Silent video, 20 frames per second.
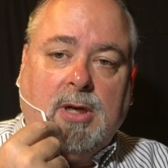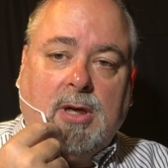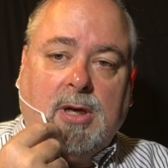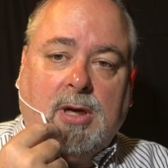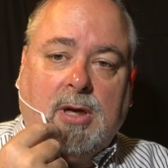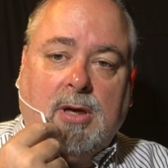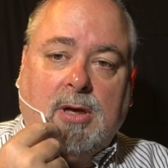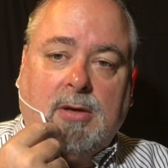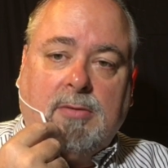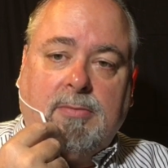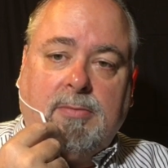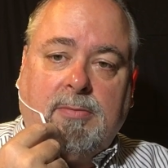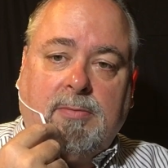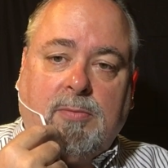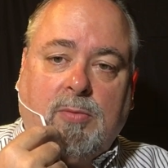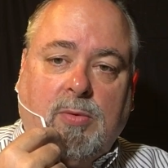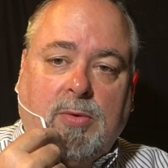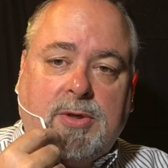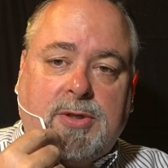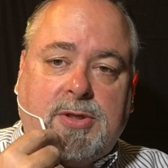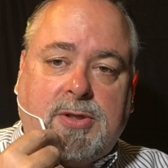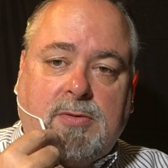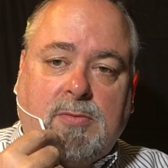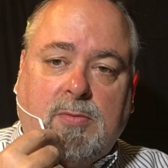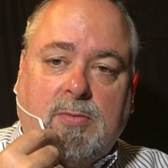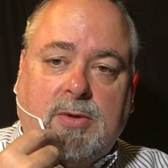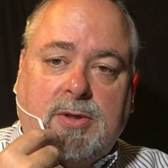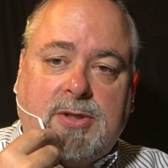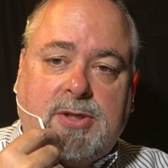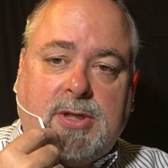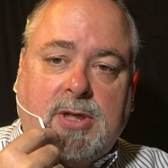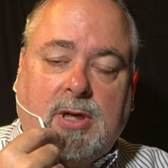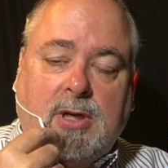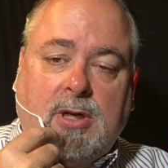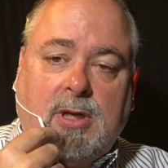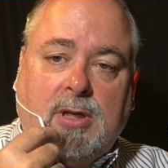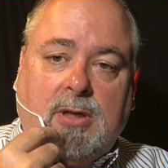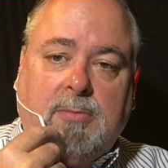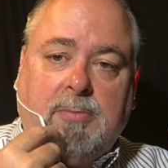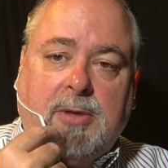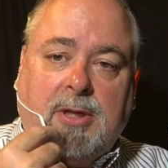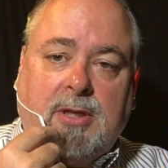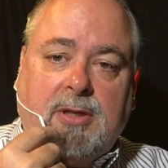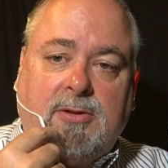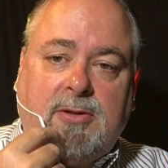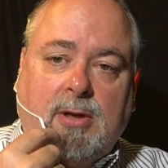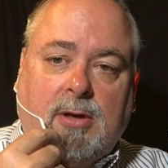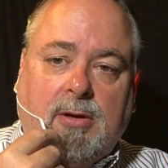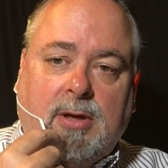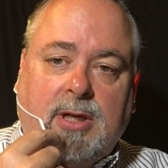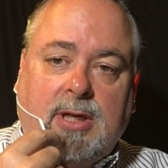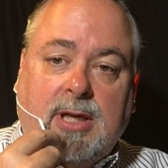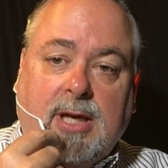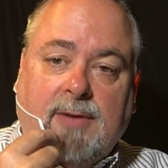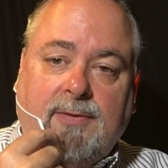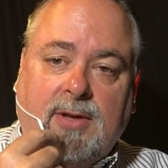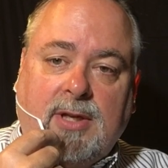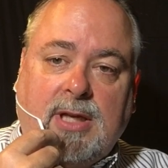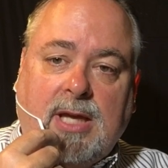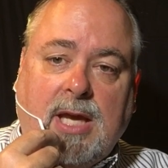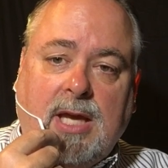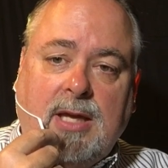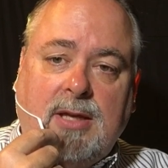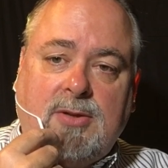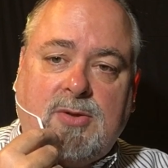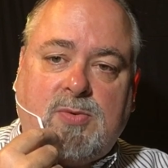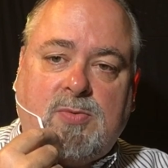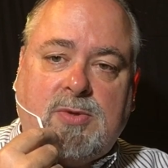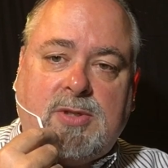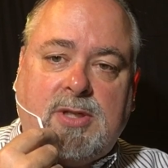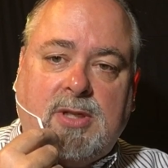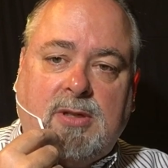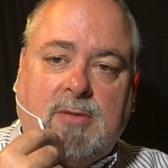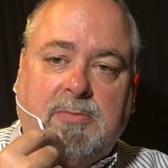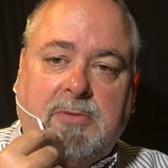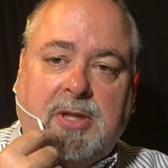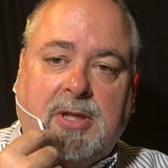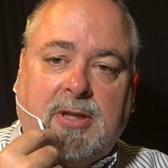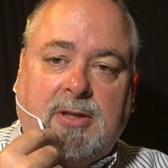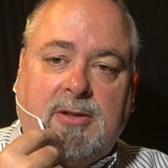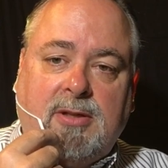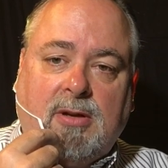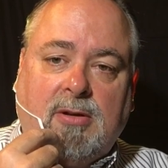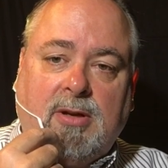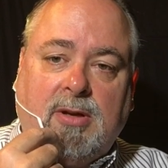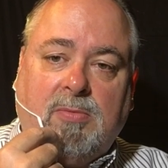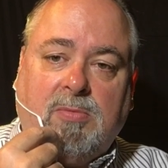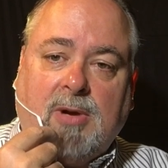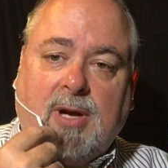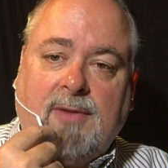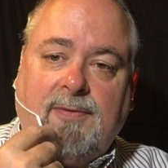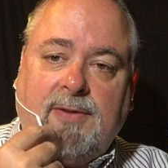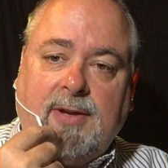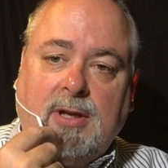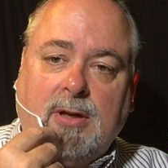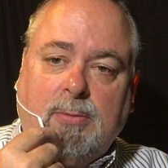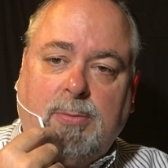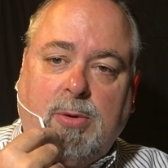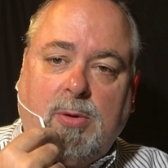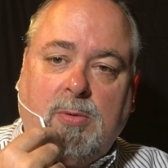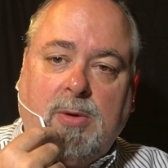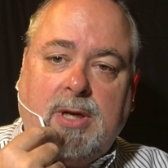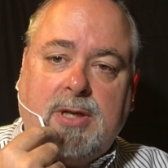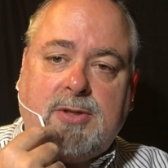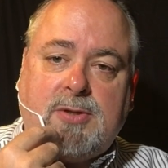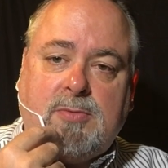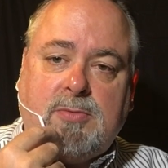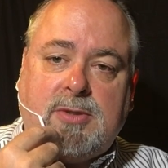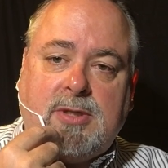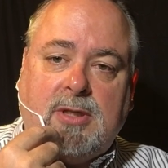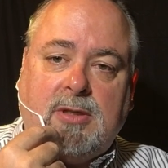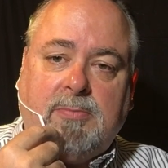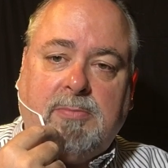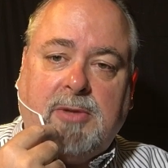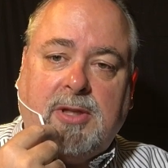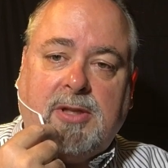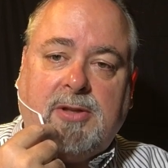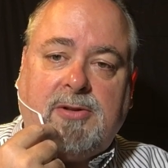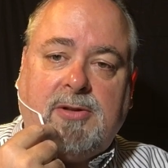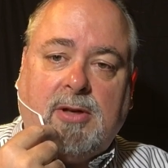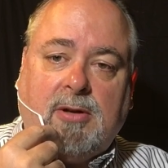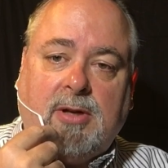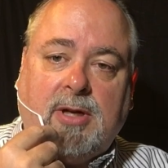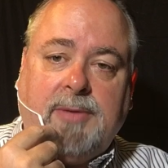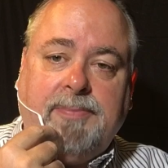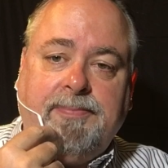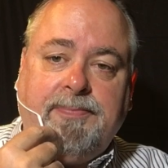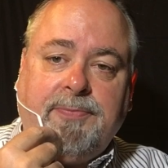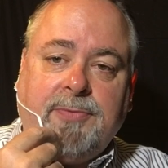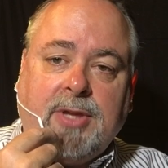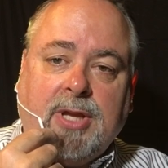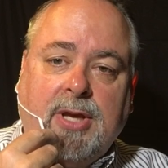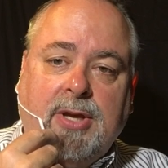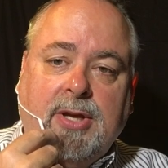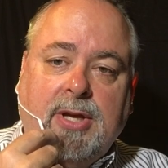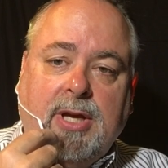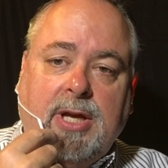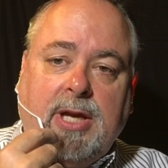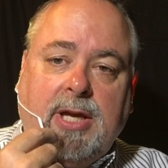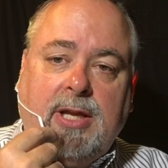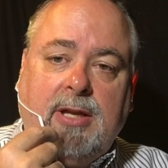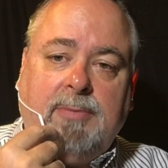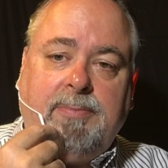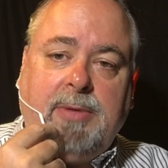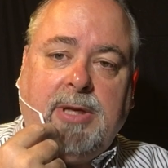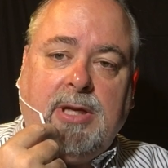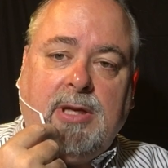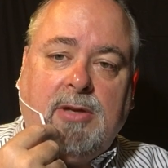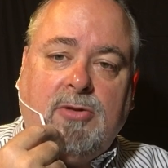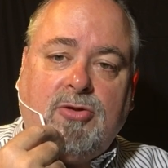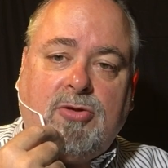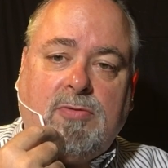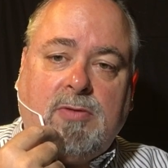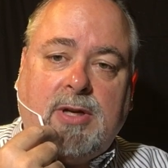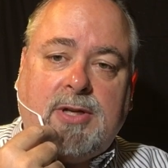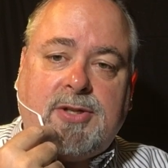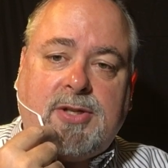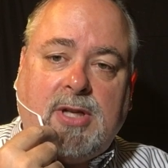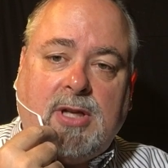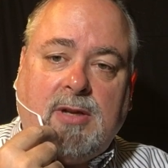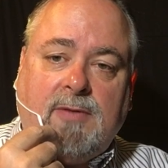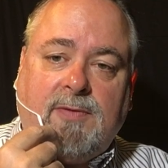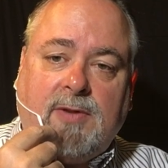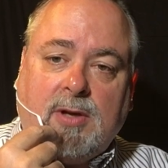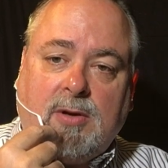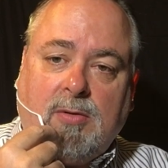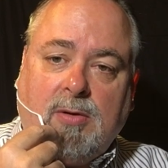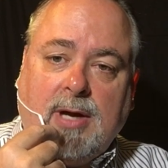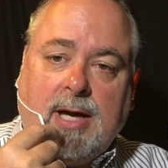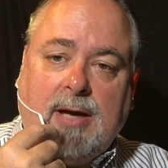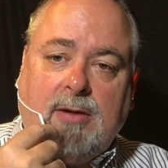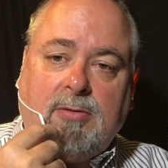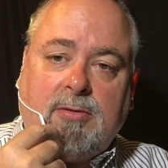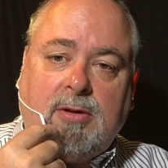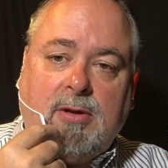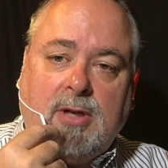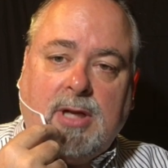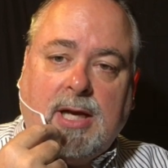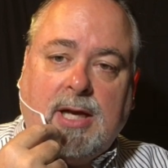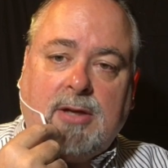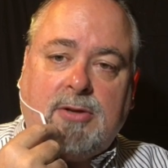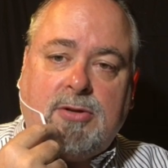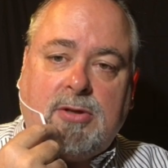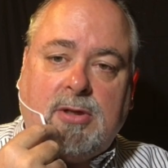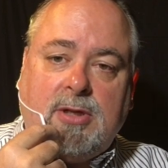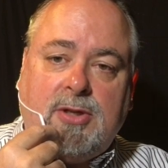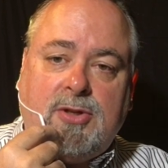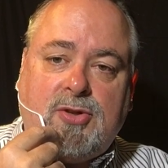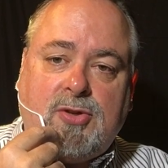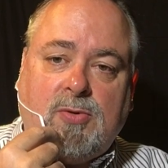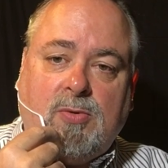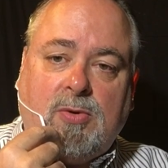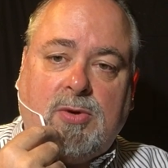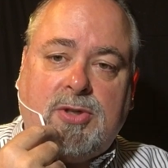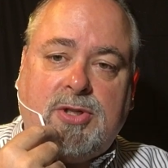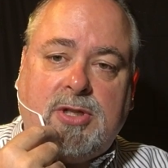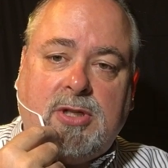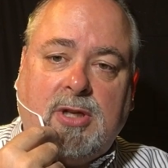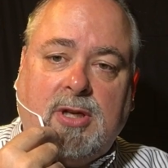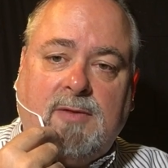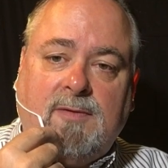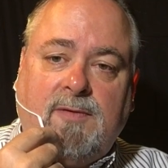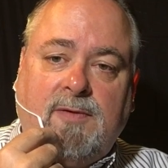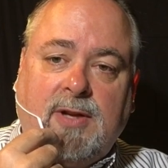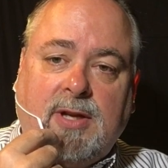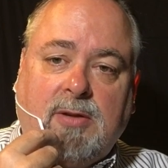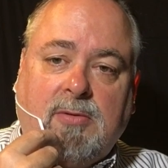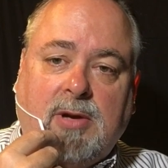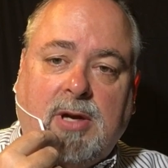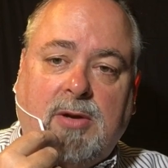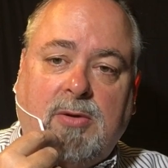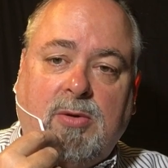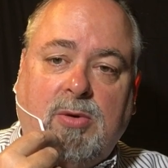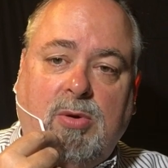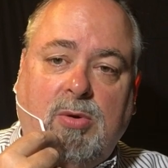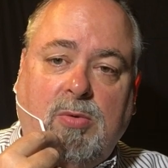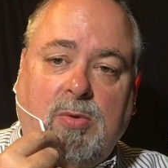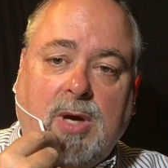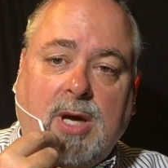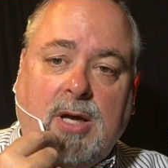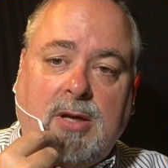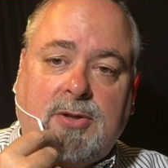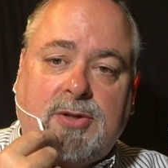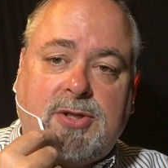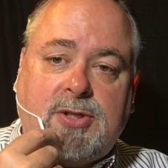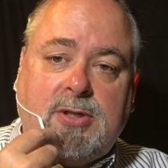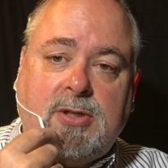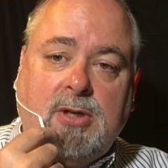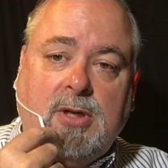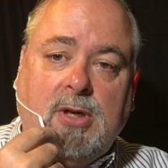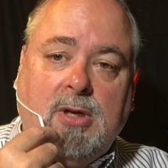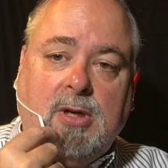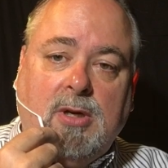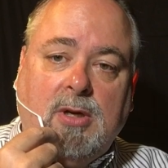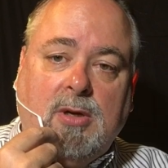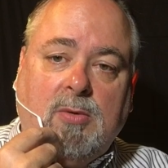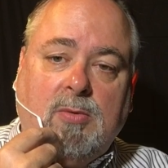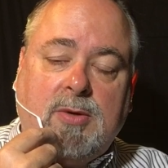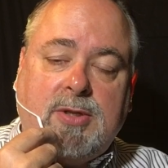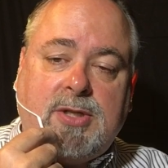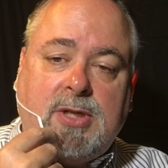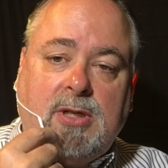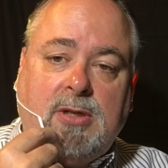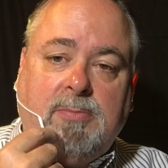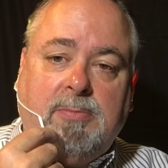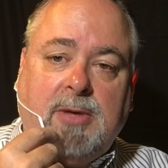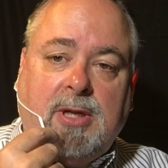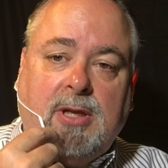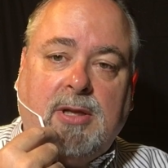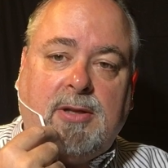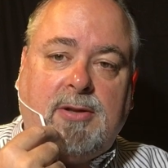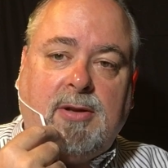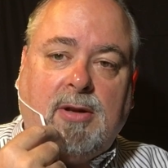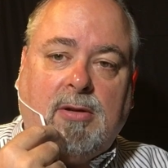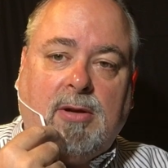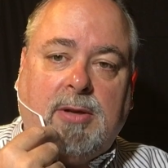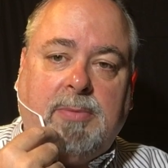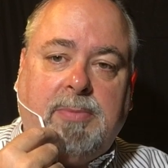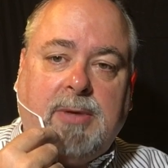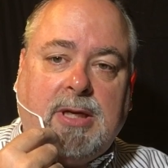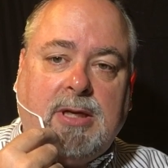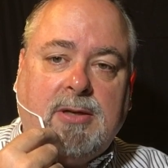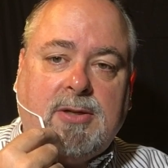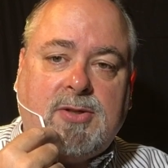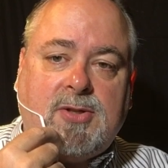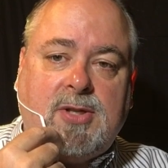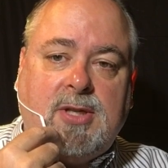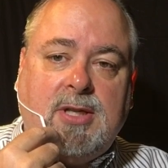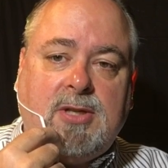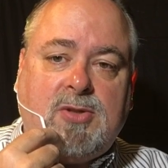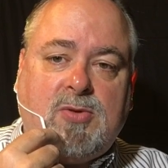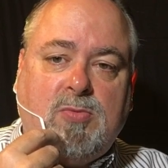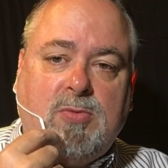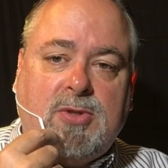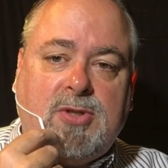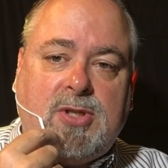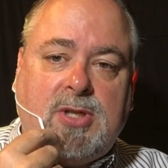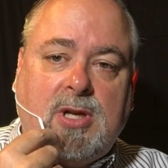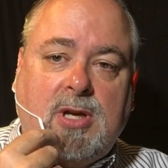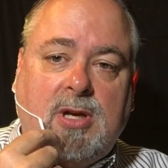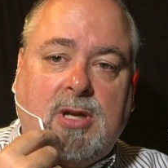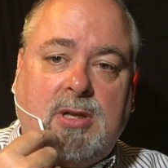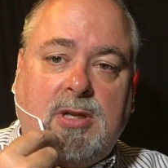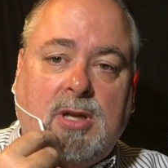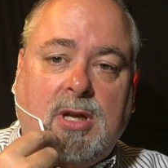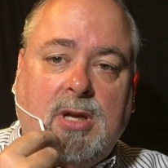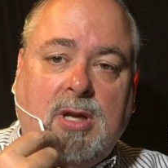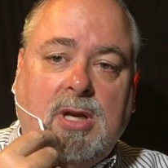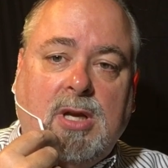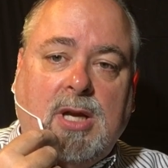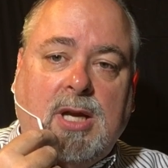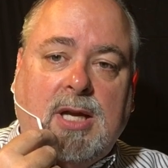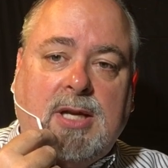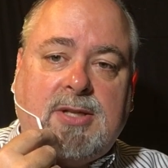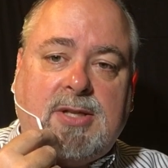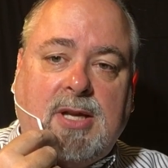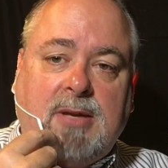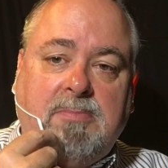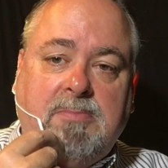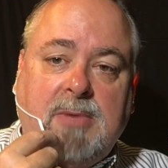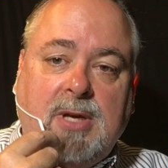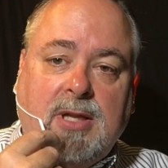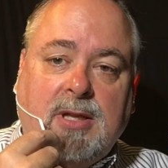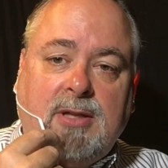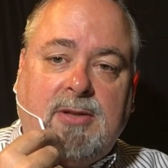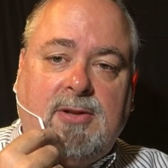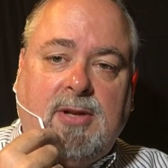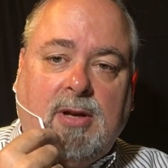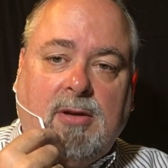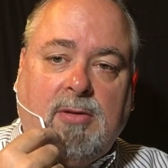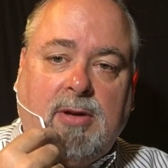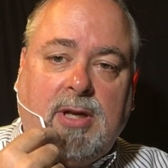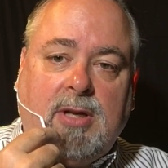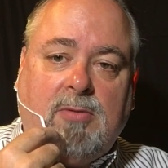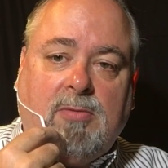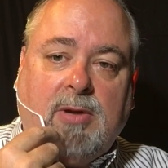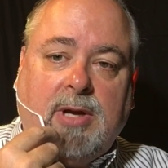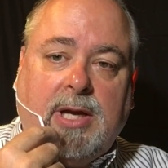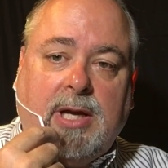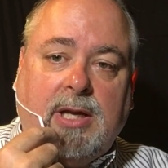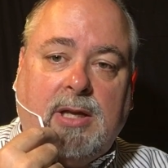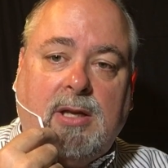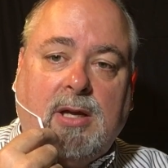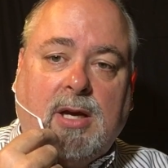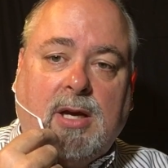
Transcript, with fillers: uh, was was uh, in the military. Kevin Gaines was in the military. Rafael Perez was in the military. It'd be interesting if the crowd could actually source and figure out who else was in the military because this was done as a military grade